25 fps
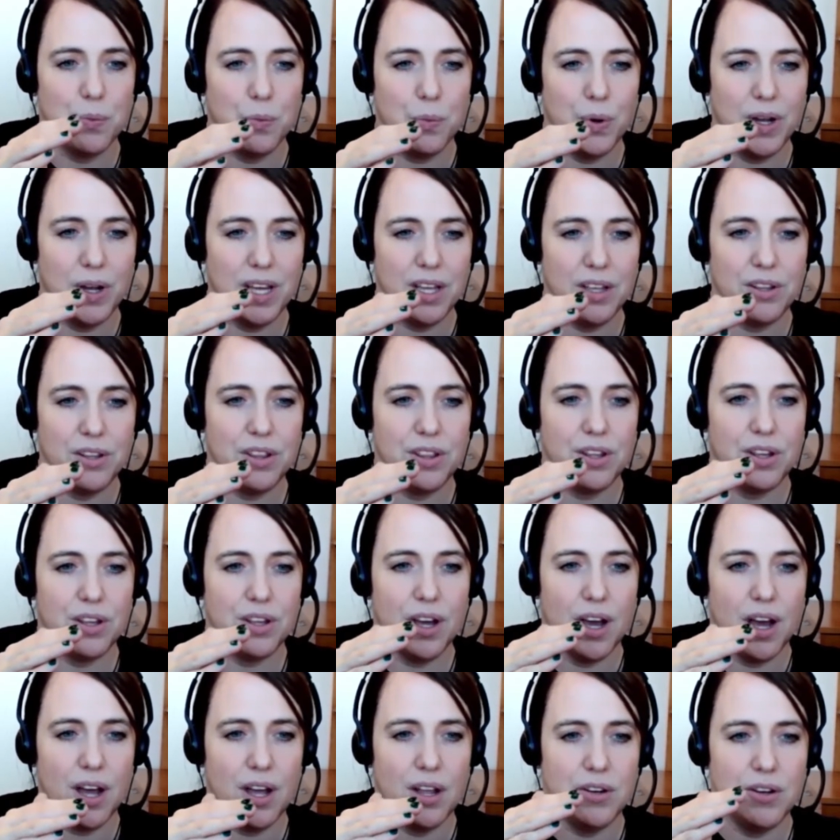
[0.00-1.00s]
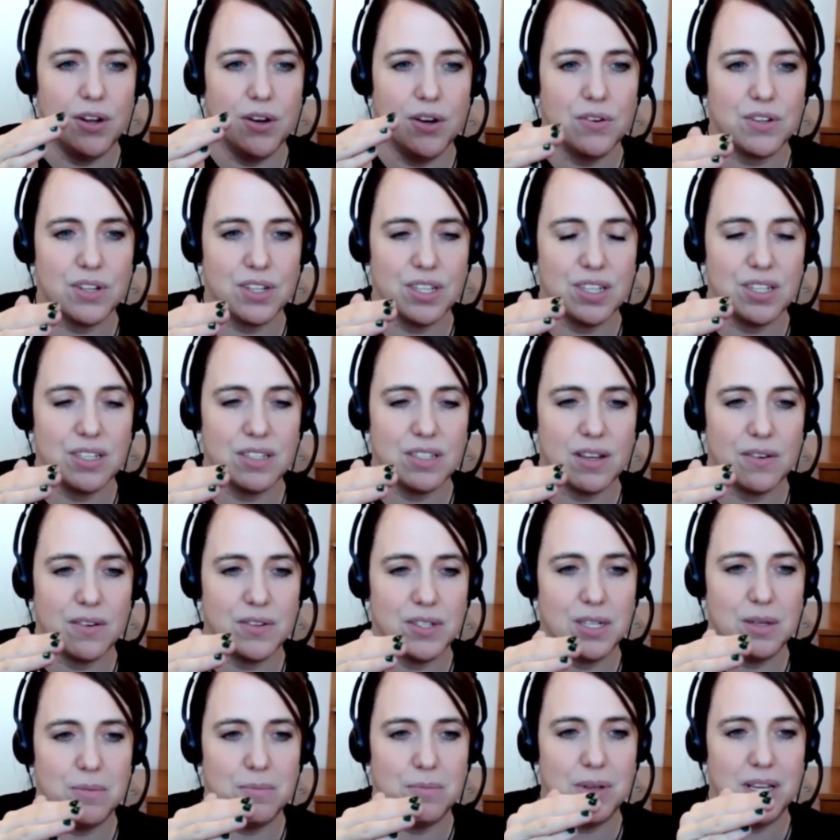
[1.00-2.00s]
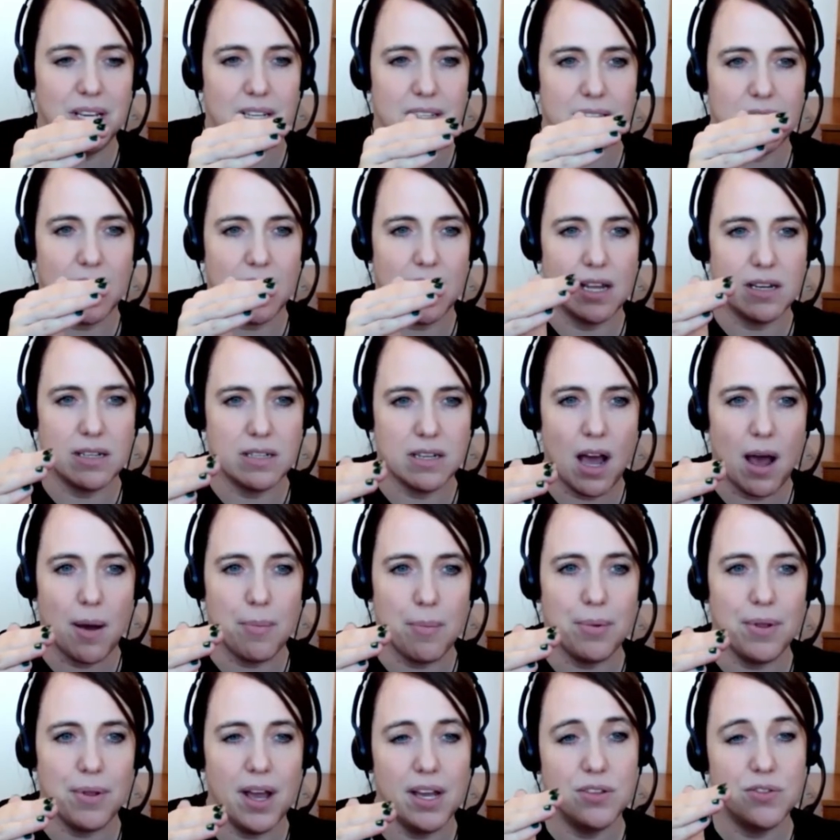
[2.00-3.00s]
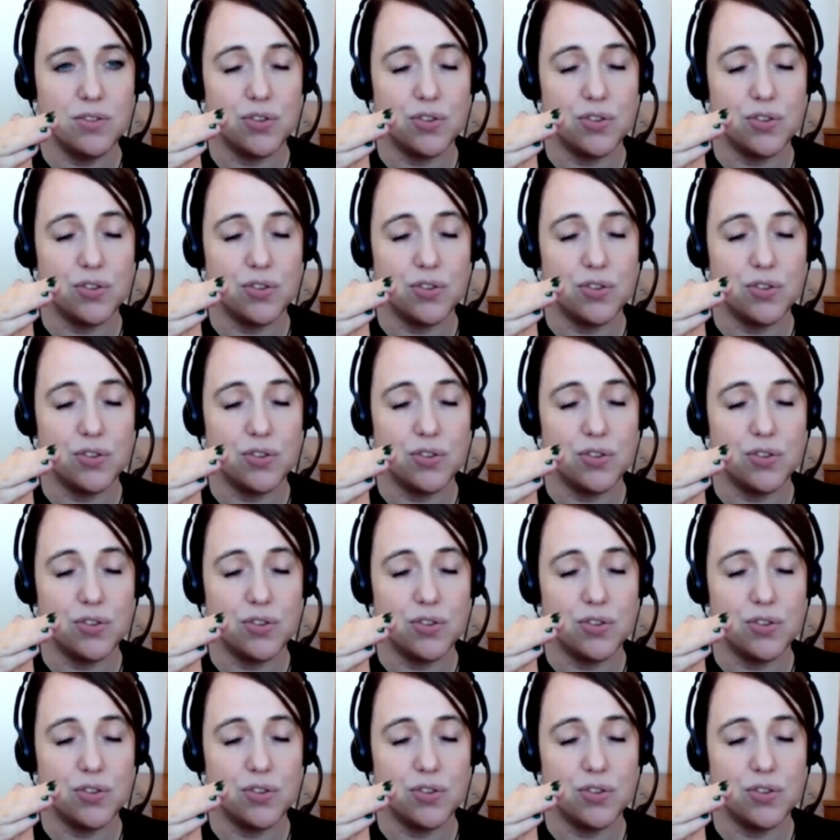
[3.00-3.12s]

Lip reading: with no deletion 17p as that top line.